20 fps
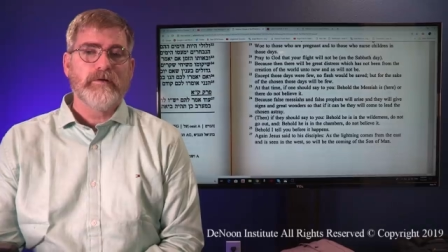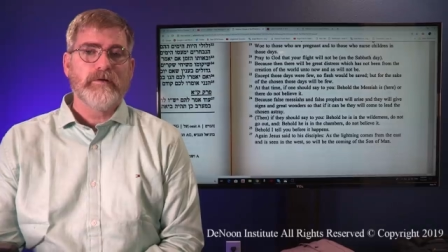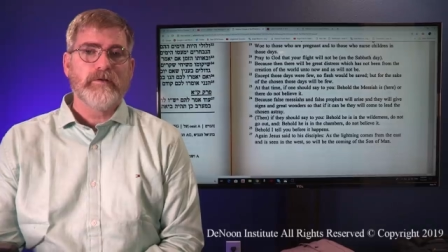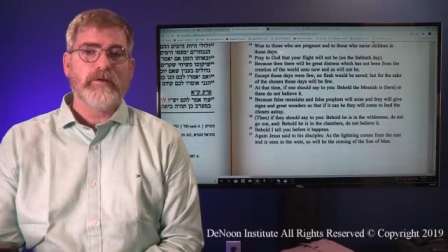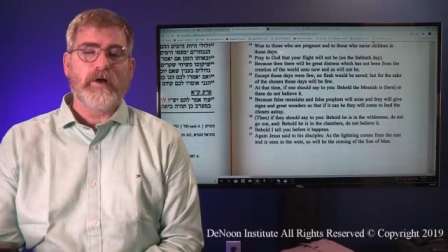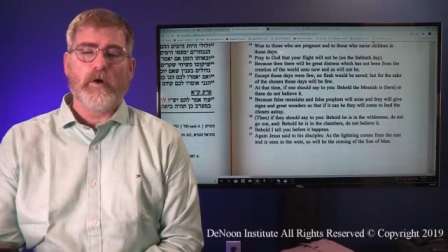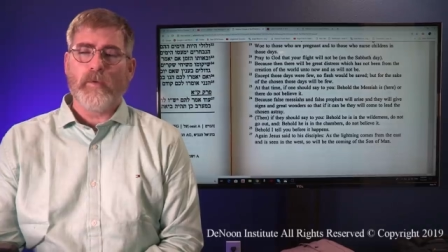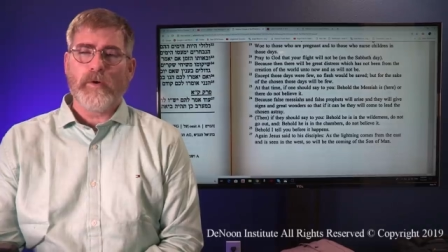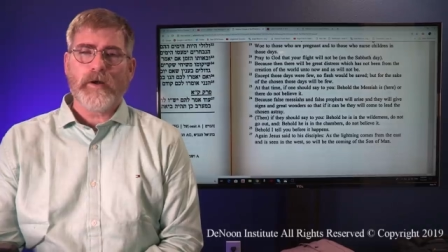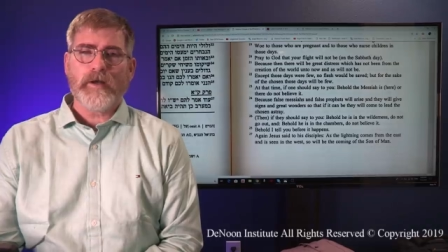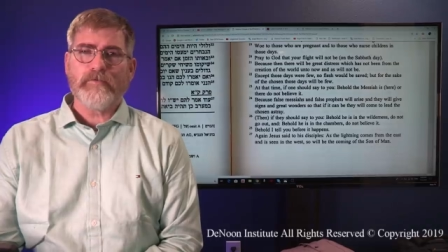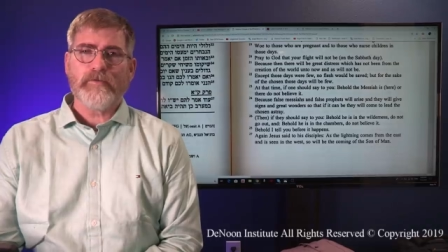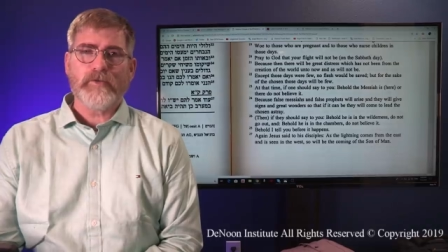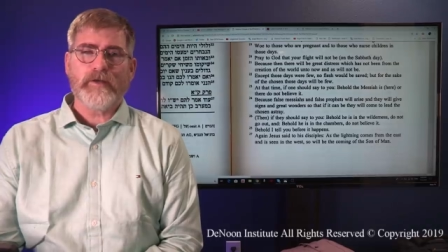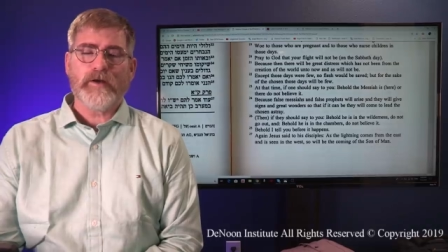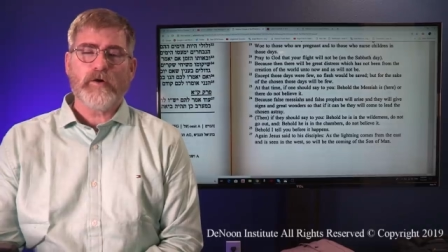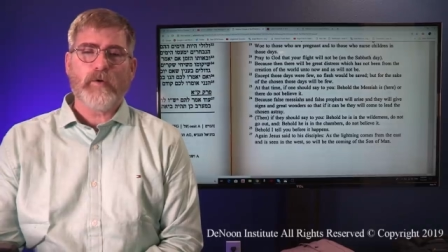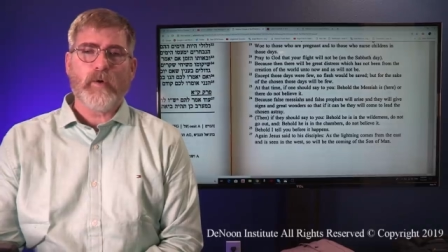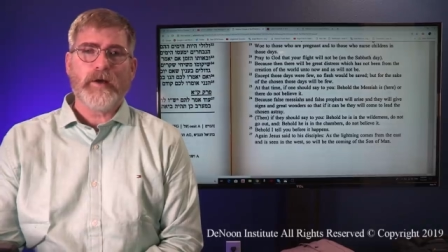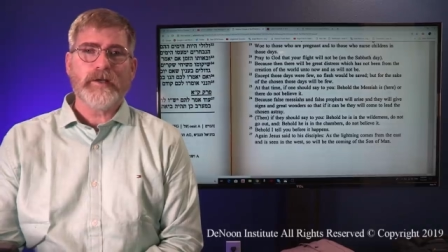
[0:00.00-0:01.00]
Or whatever
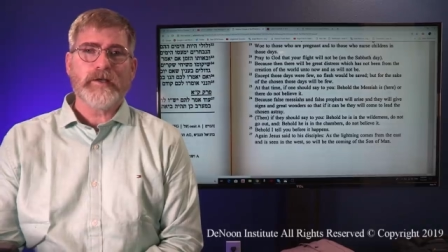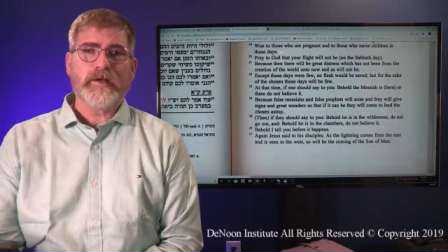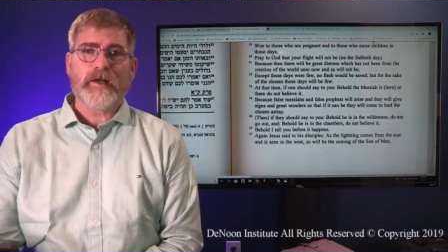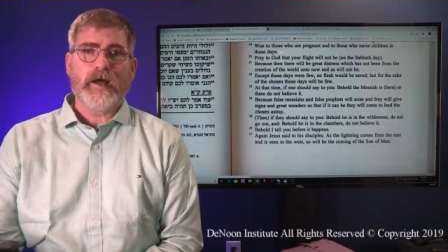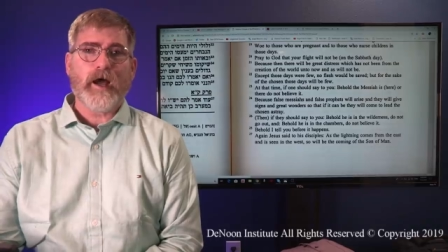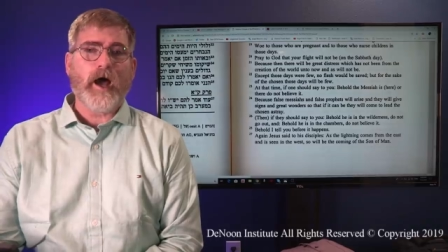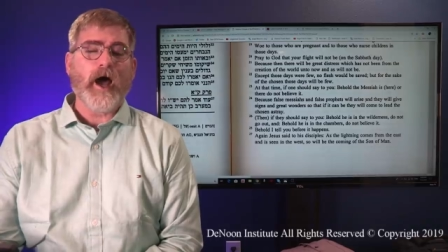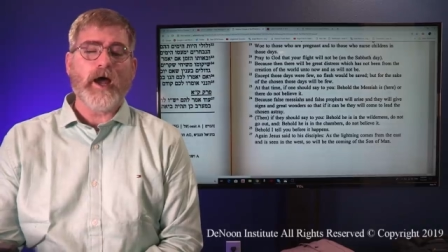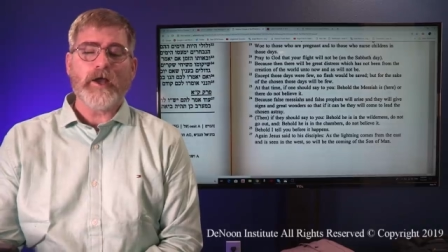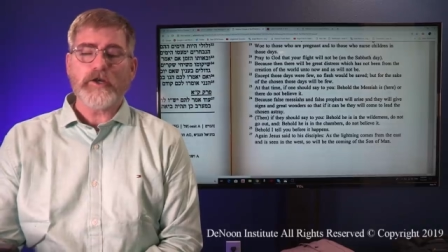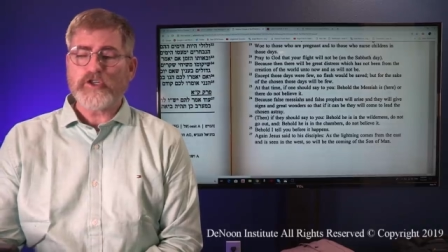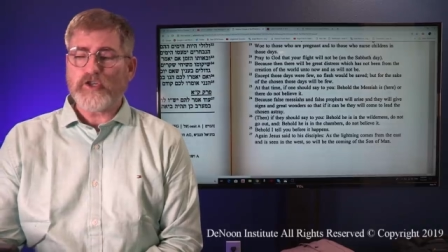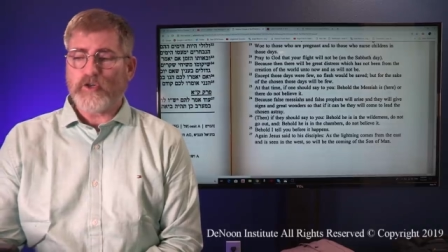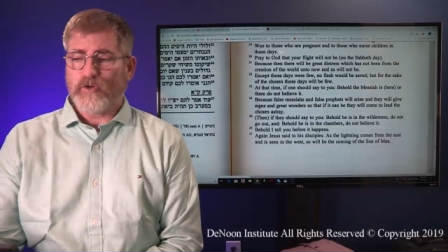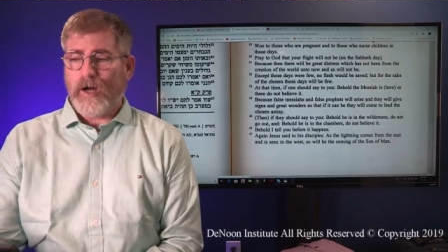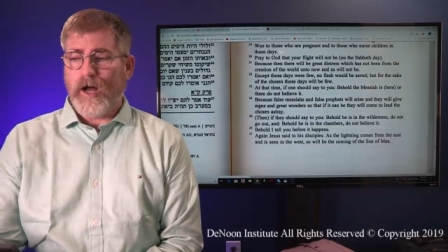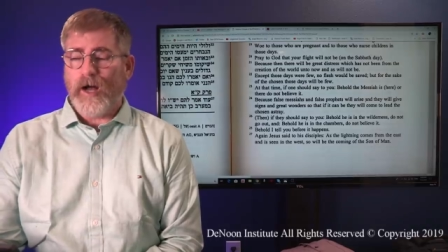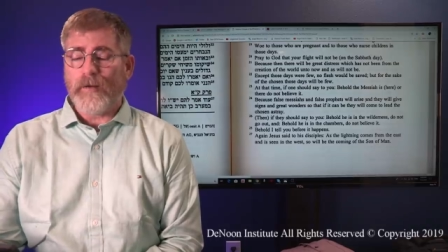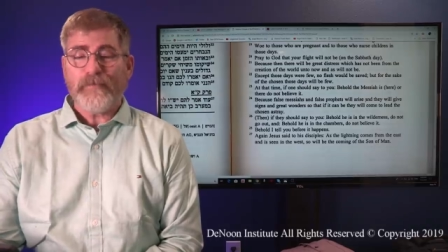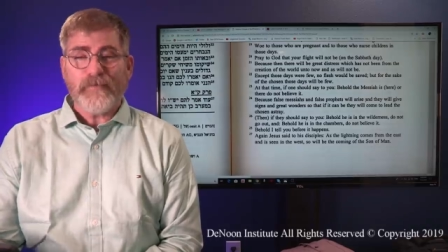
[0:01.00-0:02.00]
they're going to
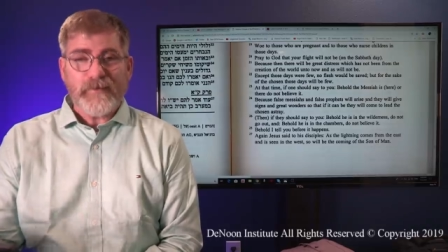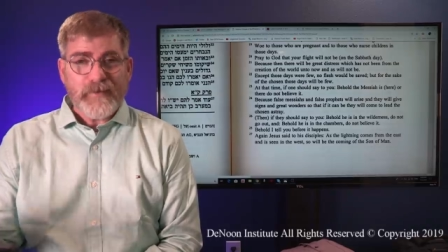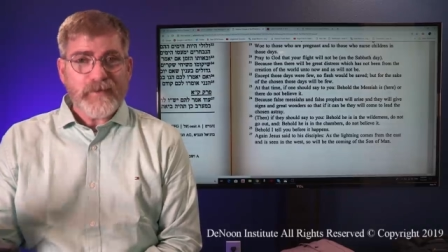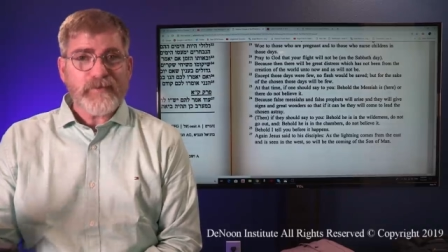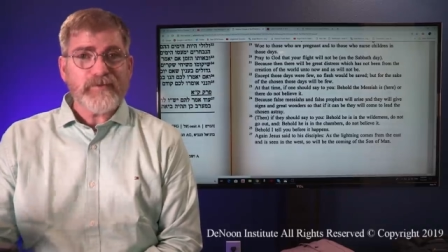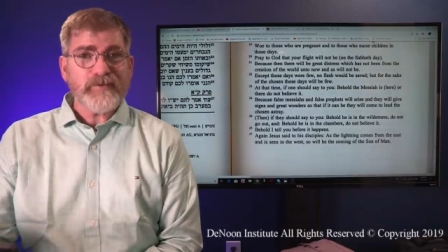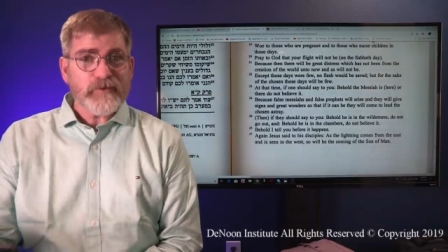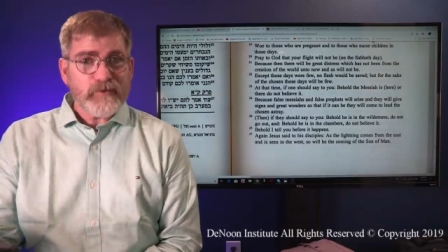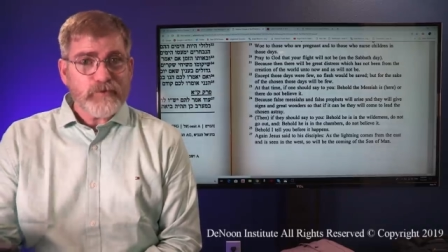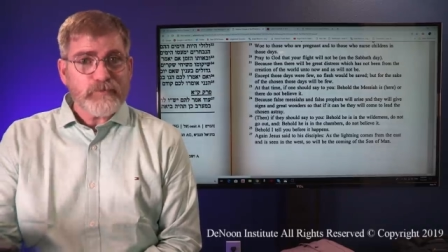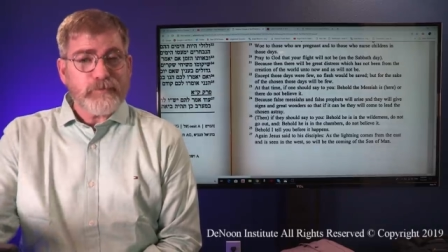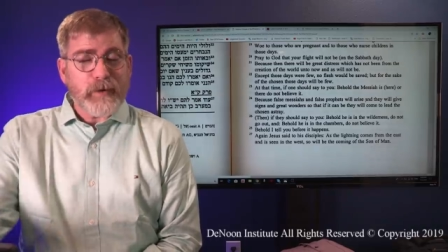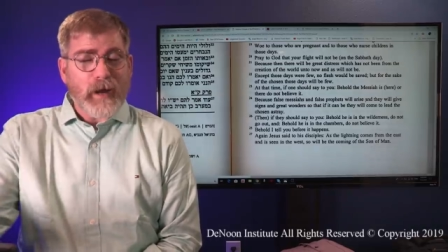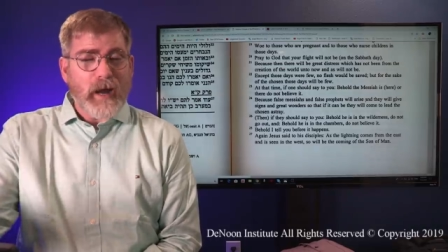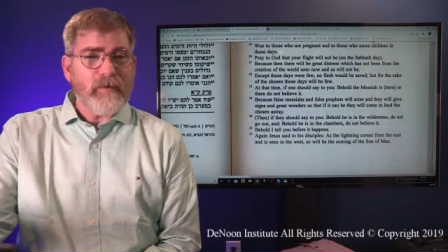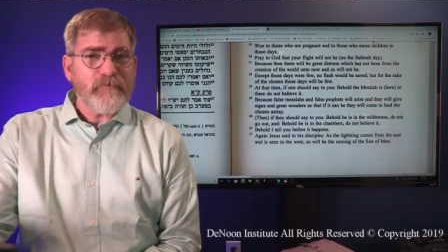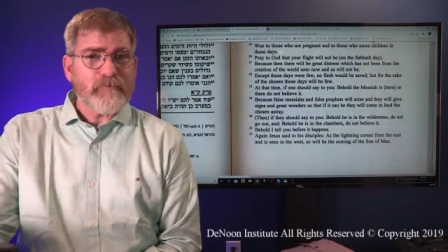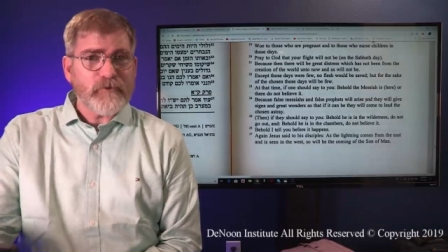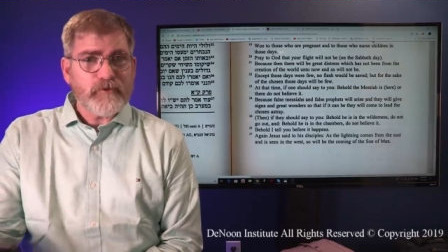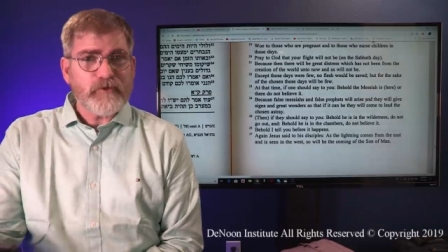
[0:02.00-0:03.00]
conjure up, this is
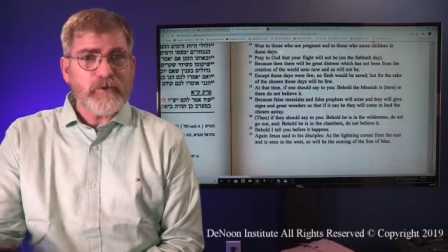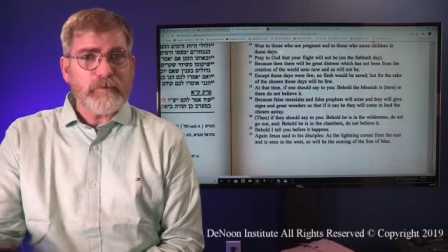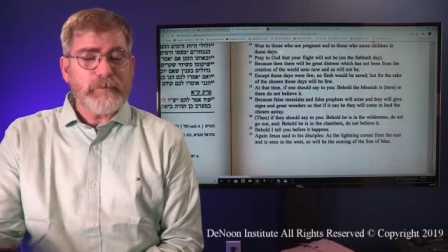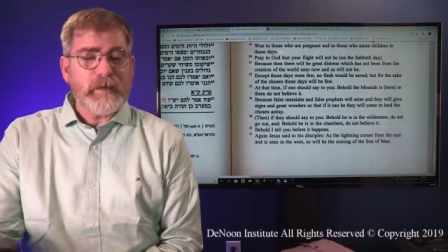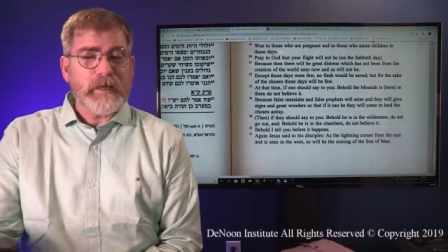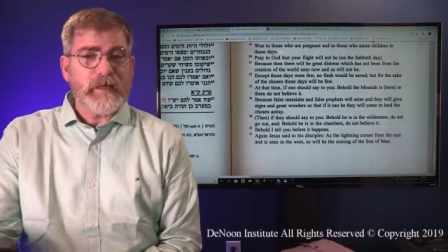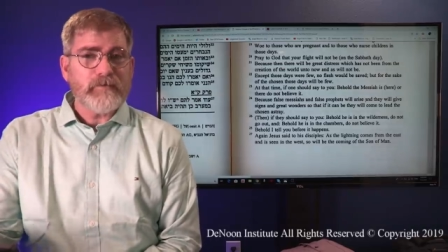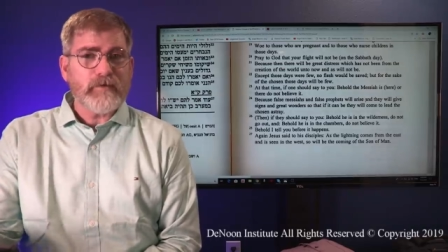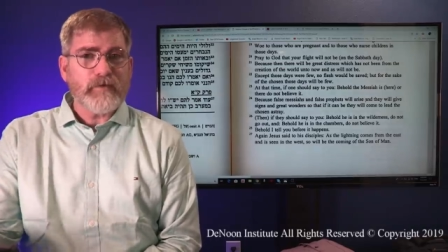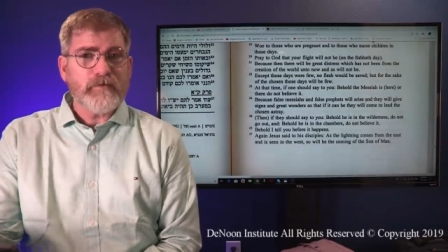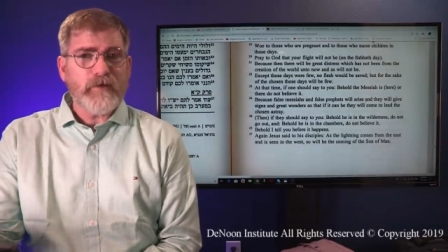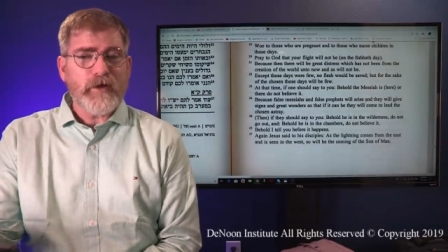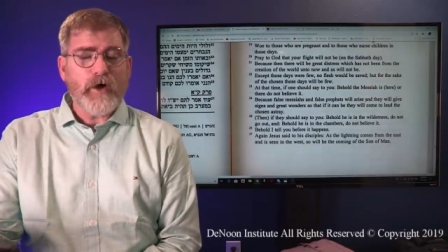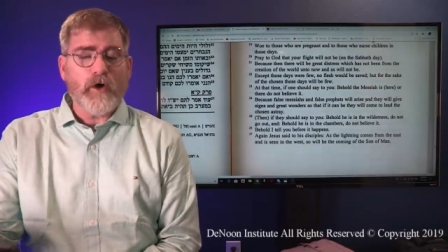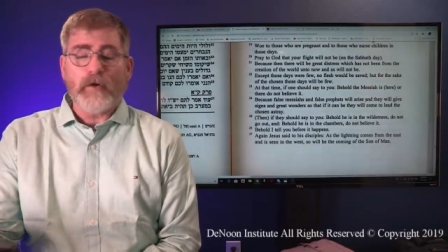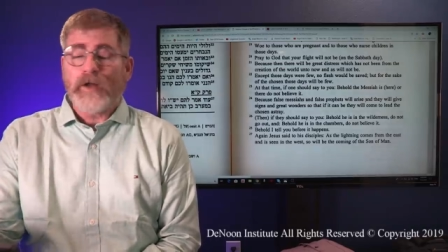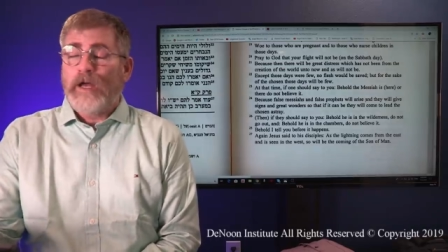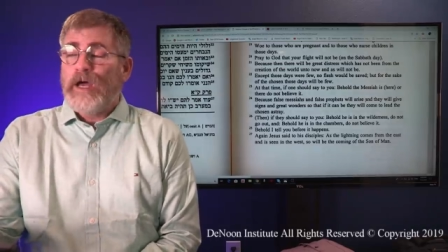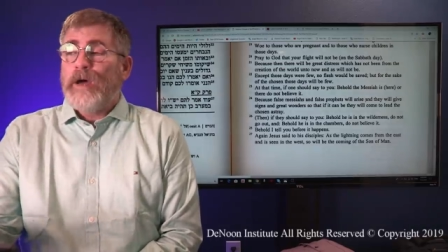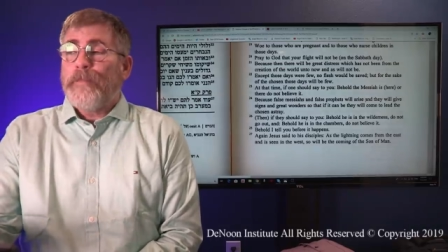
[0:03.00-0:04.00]
prophecy being
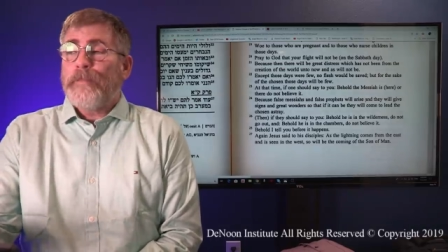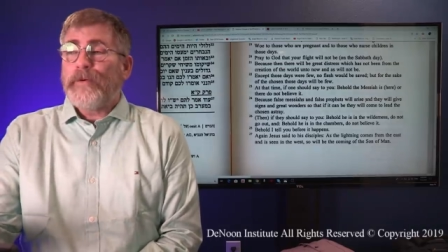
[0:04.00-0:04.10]
fulfilled.